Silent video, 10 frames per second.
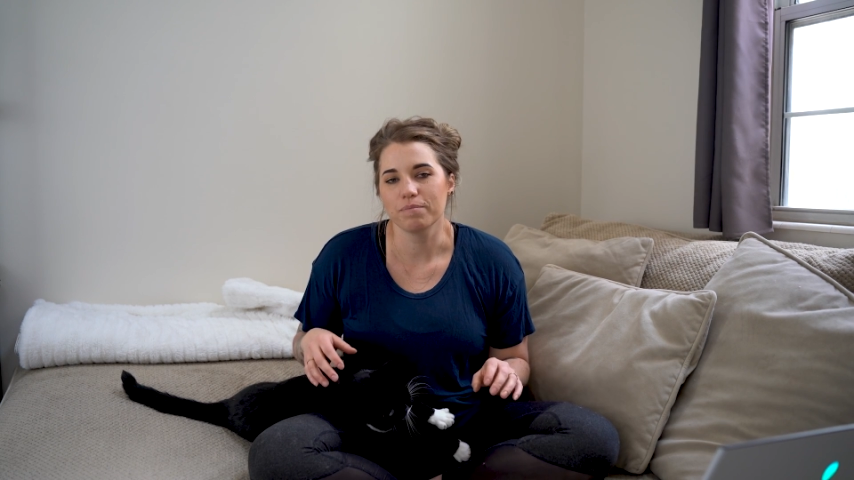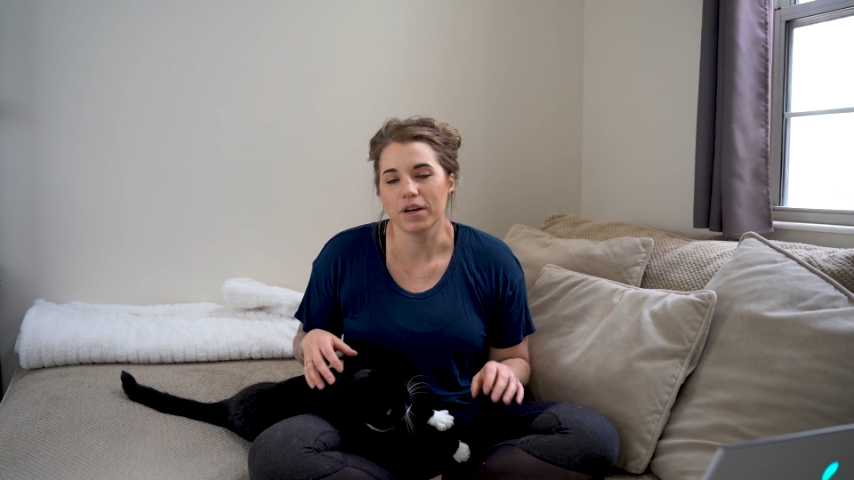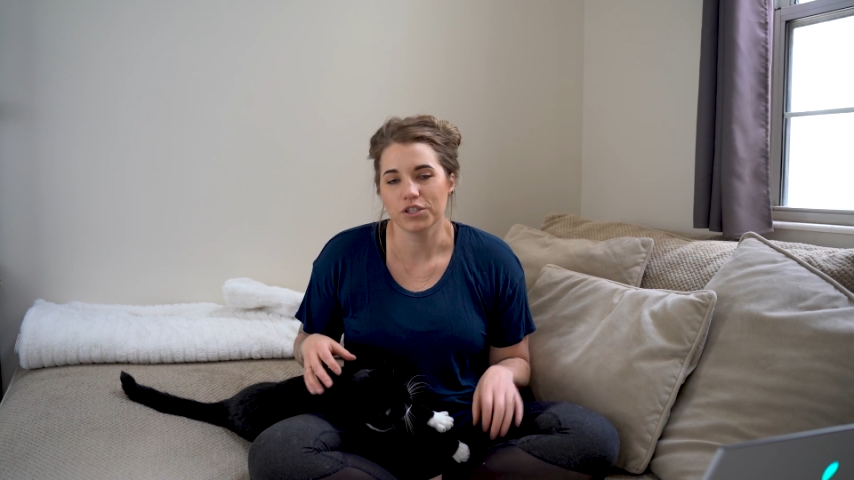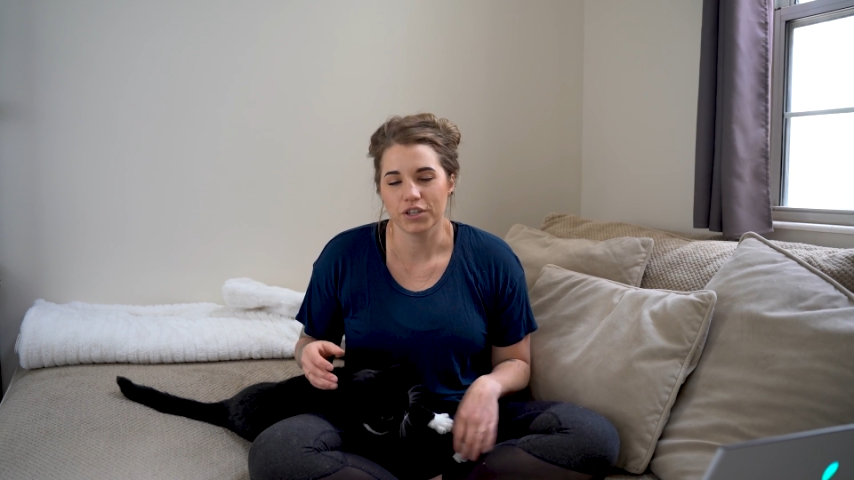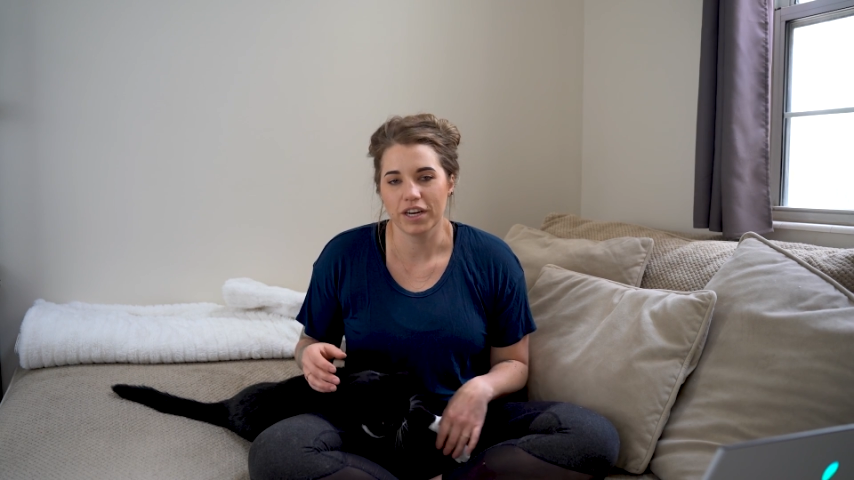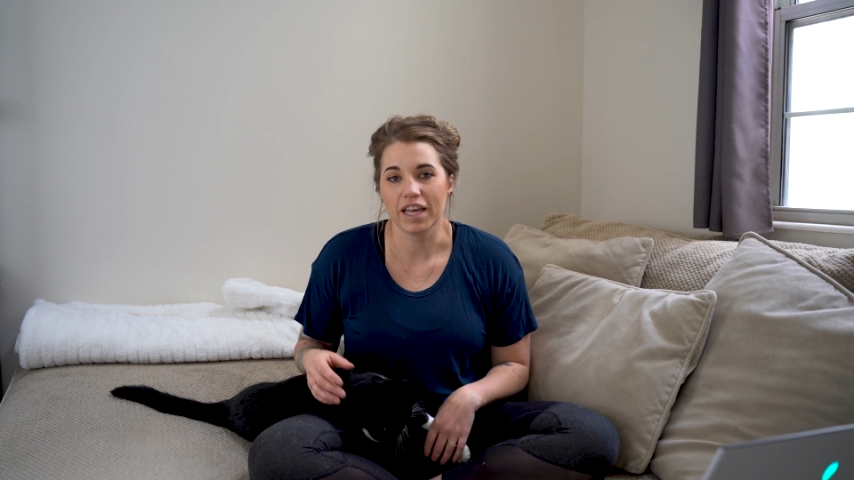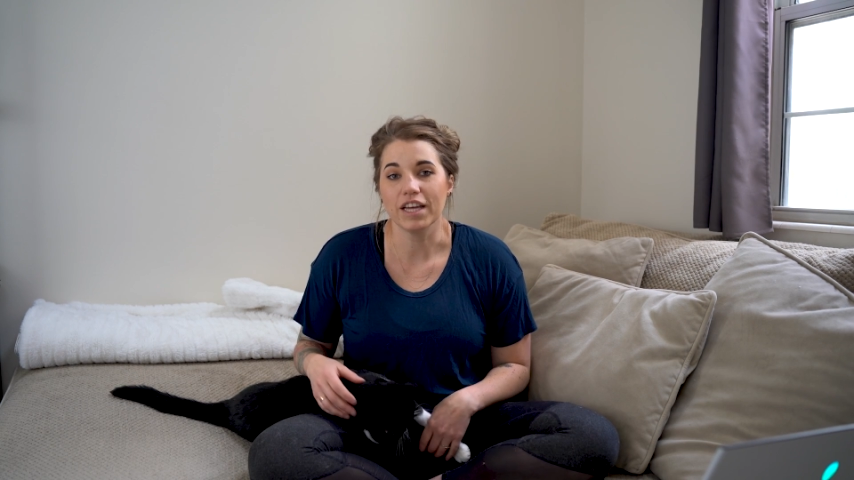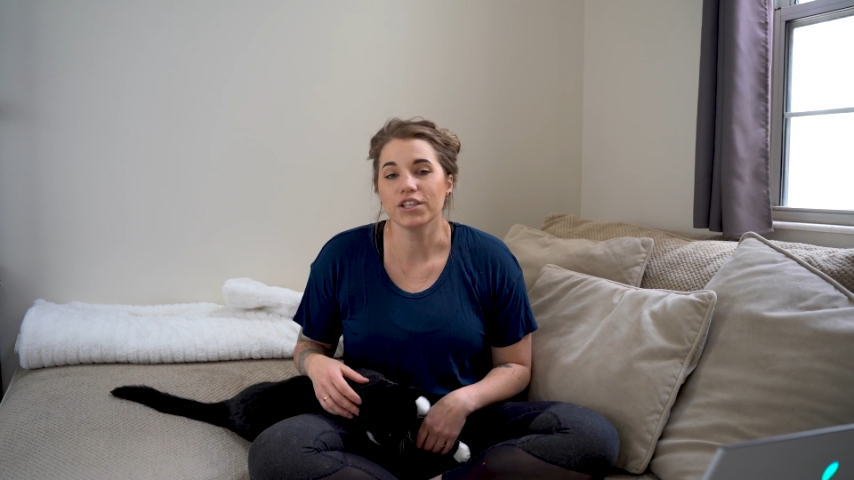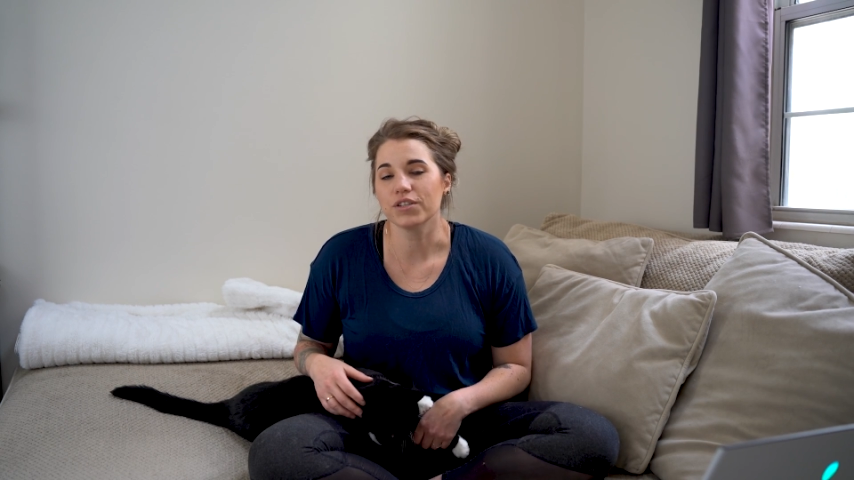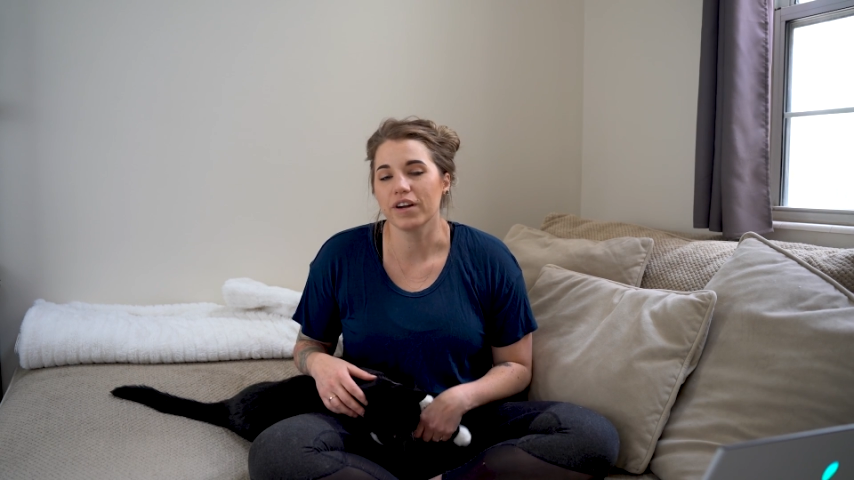measuring
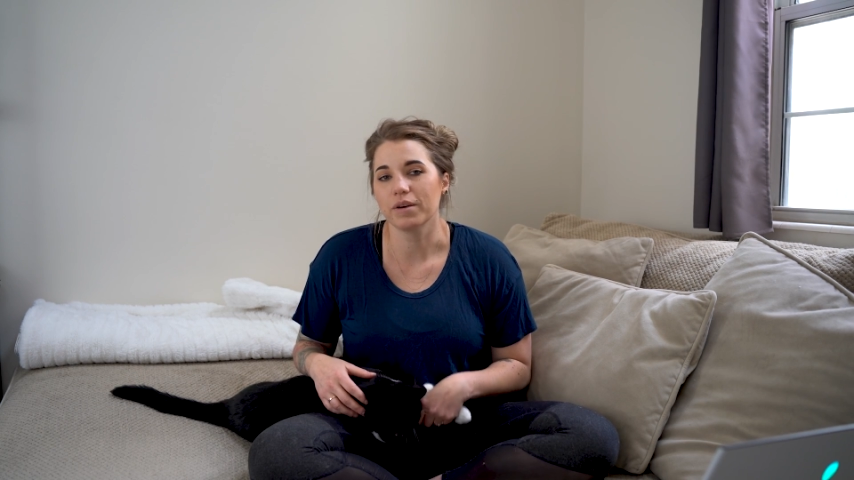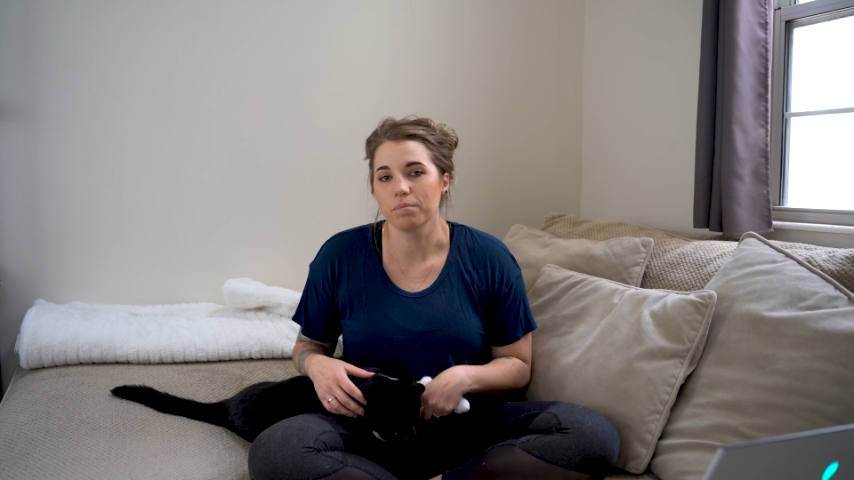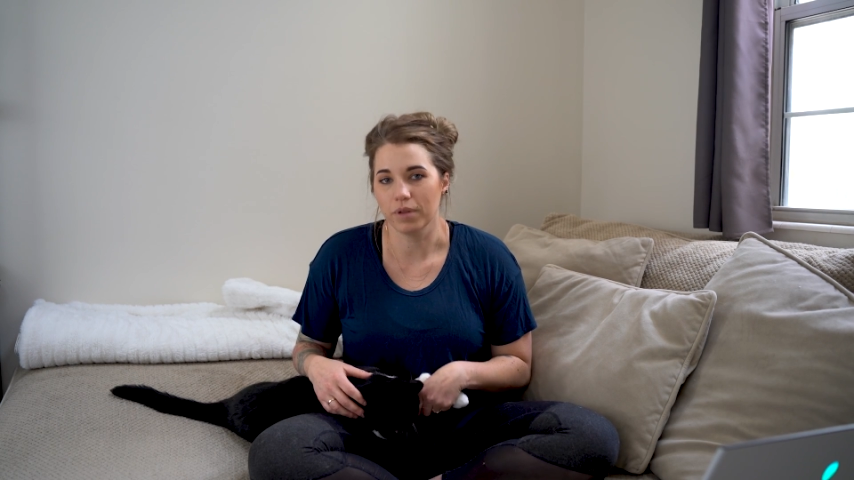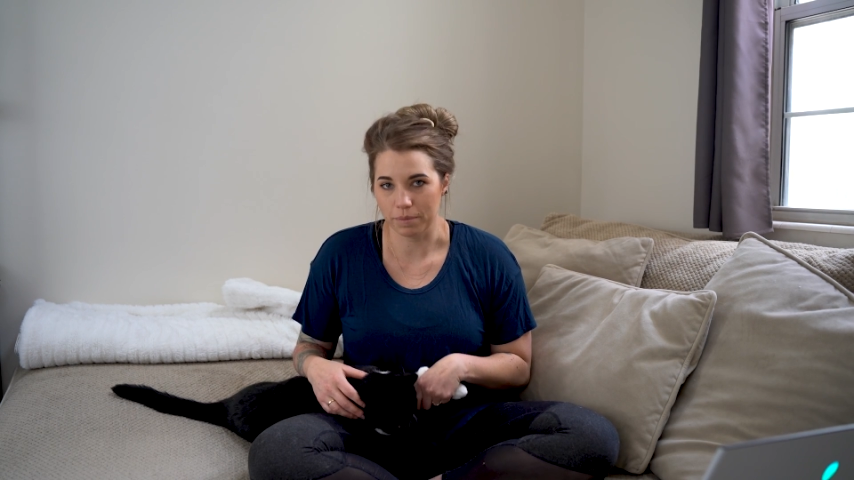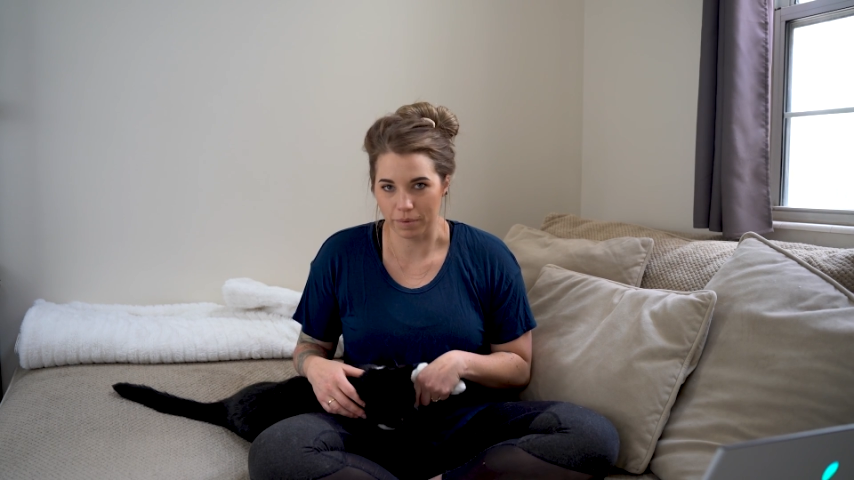indirect blood